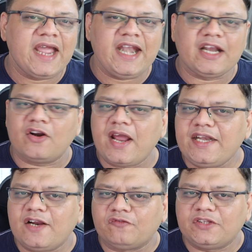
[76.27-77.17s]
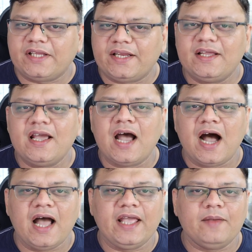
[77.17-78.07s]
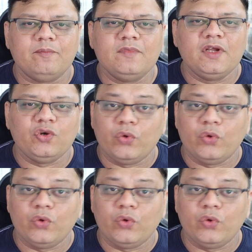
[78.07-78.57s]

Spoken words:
and right after that, I am